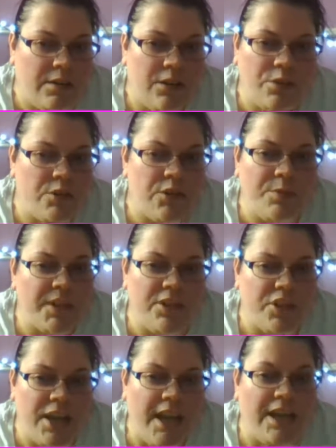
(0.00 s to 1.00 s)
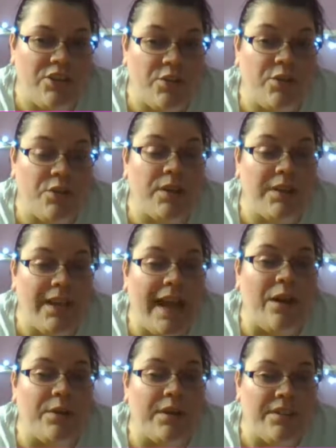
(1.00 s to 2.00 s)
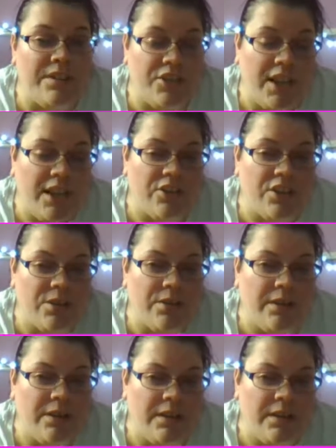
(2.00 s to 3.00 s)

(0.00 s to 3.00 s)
YouTube didn't change you, you allowed it to change you.